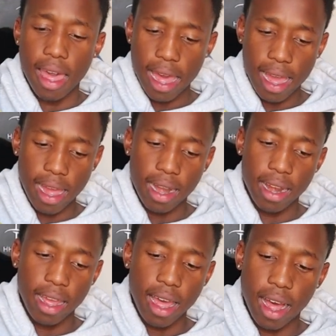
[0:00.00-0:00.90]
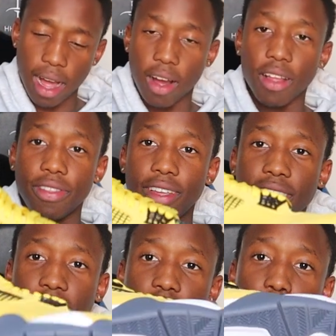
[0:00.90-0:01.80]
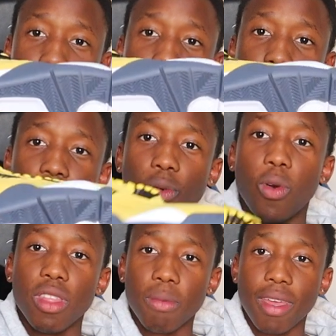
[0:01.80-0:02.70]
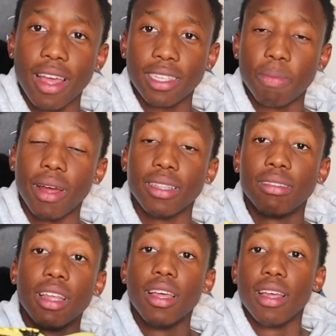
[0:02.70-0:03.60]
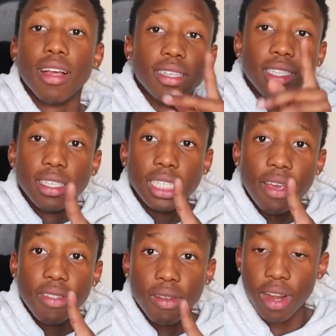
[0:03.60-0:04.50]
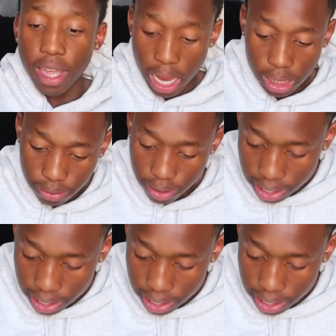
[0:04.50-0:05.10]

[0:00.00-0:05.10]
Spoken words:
And I got these. These are still brand new. I haven't worn them yet, but still saving a lot of cash for